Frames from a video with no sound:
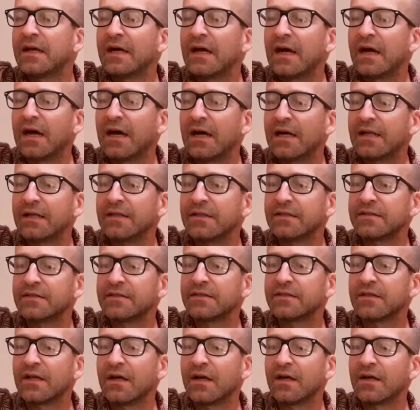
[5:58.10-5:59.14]
And
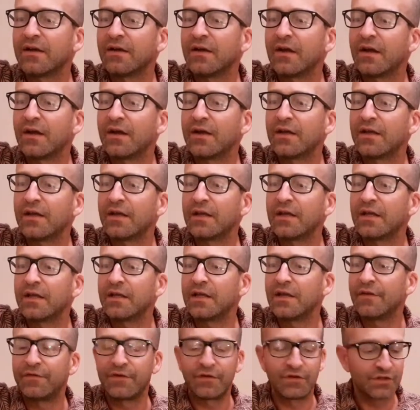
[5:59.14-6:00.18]

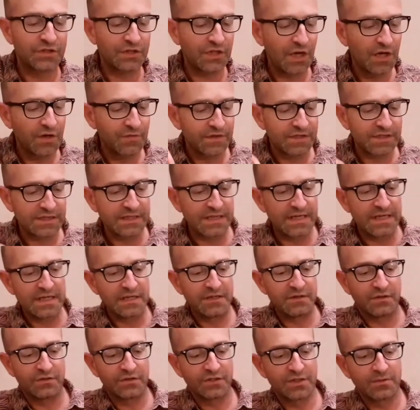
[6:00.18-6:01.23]
if you sow the
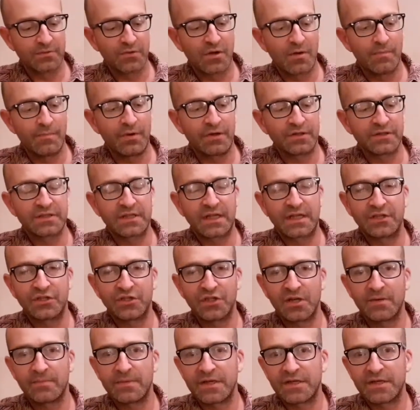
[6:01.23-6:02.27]
seed on some compost, it
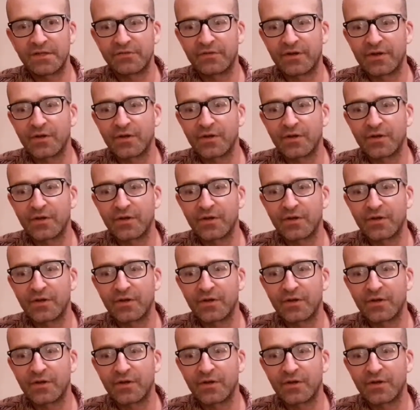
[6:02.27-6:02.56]
germinates very